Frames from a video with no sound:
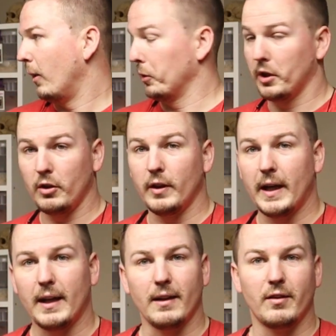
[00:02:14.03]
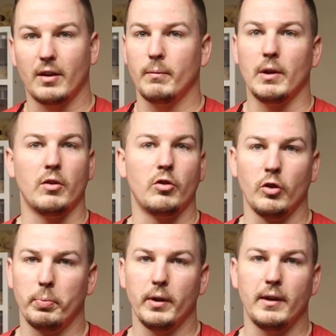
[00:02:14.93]
we're going to do that. This is going to be a
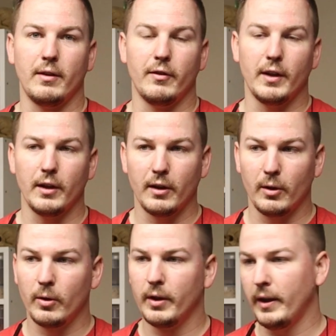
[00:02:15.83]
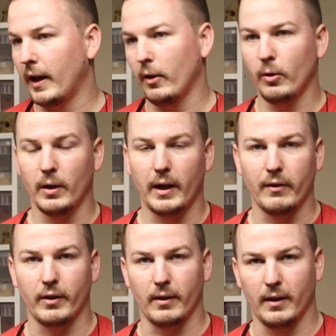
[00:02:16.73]
super easy video, not a whole
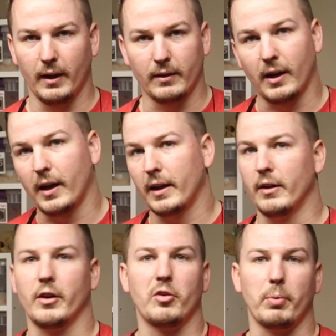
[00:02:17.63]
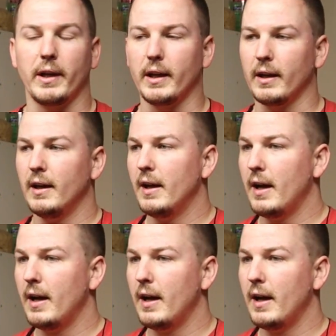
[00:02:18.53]
lot of talking or explaining.